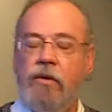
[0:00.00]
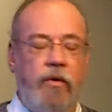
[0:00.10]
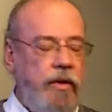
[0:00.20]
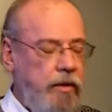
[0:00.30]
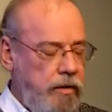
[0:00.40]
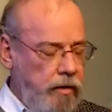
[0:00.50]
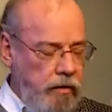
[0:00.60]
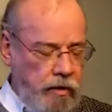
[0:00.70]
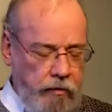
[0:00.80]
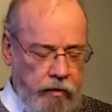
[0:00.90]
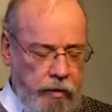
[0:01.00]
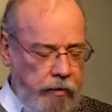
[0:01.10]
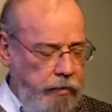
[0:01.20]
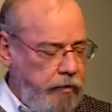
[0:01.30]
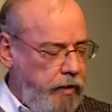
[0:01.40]
So that when
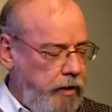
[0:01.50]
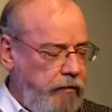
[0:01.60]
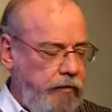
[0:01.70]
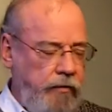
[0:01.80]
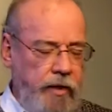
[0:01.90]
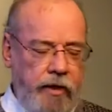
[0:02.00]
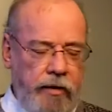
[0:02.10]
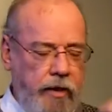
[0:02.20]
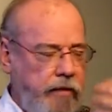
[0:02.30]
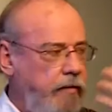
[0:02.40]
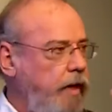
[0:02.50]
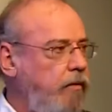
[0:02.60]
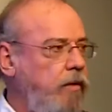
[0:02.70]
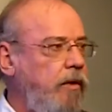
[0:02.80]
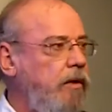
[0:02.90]
people think of you, they think of
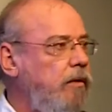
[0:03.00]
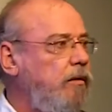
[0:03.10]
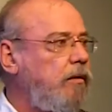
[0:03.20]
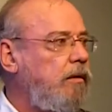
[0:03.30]
that word.